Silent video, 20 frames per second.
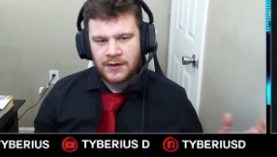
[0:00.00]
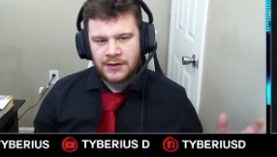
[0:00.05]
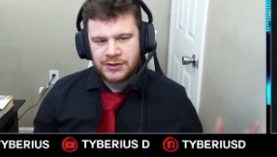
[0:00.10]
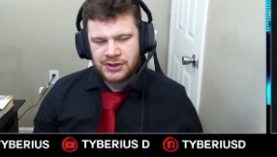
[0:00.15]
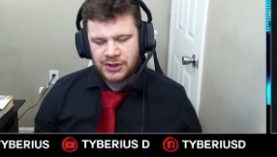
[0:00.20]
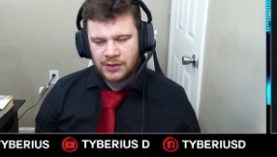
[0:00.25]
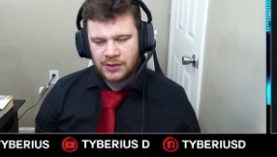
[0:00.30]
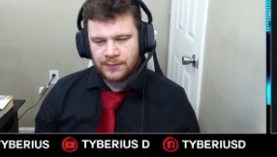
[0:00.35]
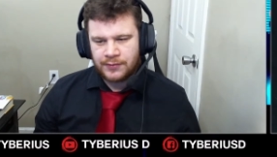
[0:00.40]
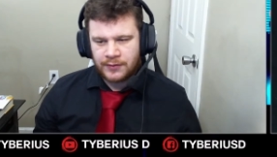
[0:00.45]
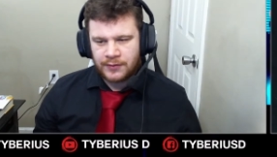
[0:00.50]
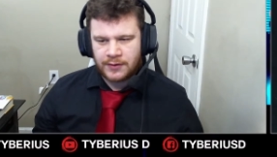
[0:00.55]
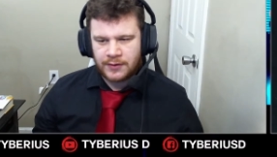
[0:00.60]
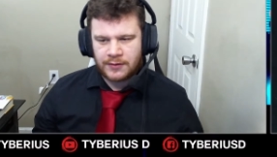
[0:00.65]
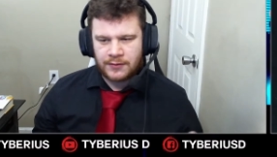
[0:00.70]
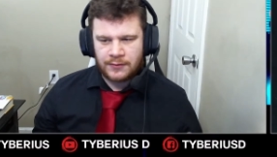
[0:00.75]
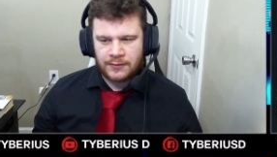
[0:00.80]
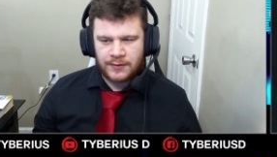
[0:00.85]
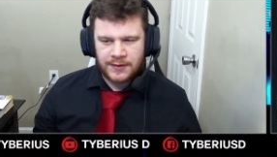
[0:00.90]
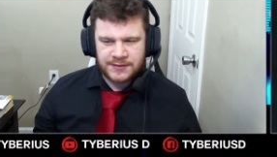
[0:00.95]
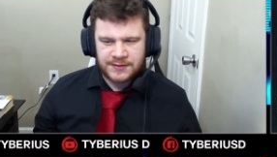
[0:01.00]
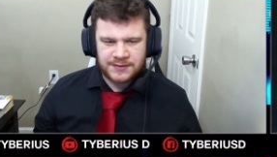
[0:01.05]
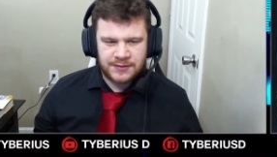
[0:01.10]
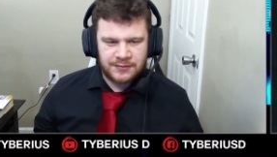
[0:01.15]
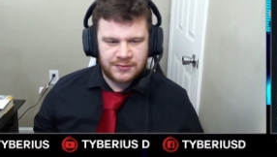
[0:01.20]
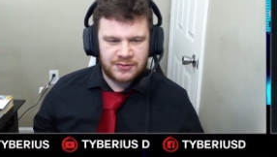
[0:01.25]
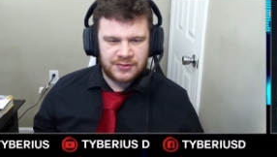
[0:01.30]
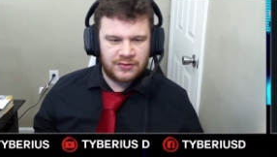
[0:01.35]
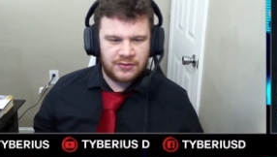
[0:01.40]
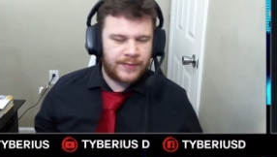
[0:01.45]
geopolitical
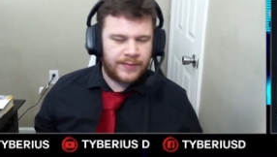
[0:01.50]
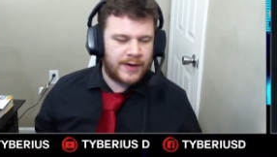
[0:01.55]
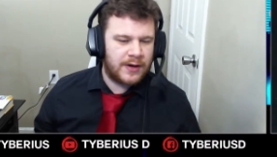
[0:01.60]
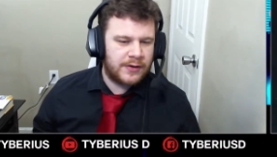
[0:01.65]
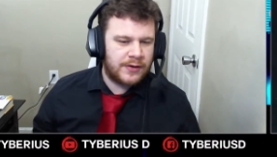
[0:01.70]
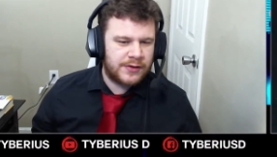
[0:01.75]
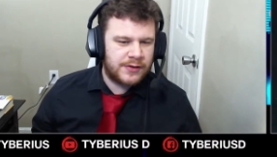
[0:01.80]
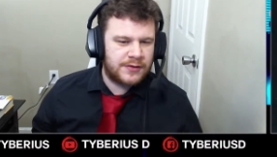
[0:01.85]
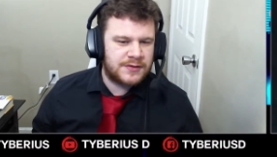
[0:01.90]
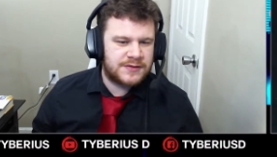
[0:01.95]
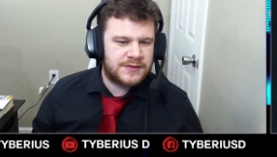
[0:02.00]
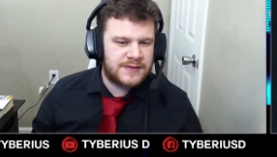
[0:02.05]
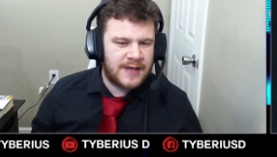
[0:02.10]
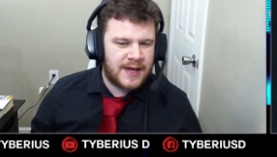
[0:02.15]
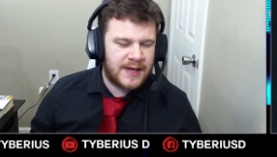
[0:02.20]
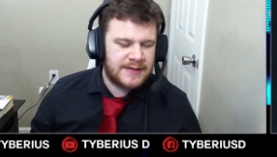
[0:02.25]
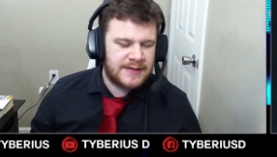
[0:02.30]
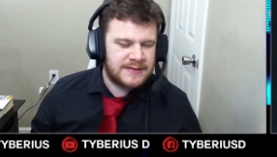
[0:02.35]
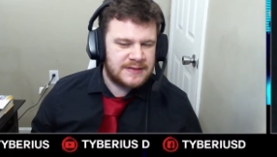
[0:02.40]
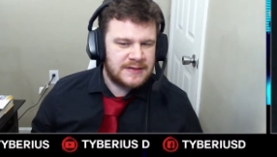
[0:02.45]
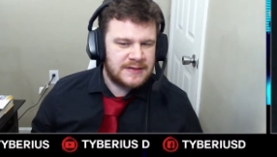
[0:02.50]
institutional barriers that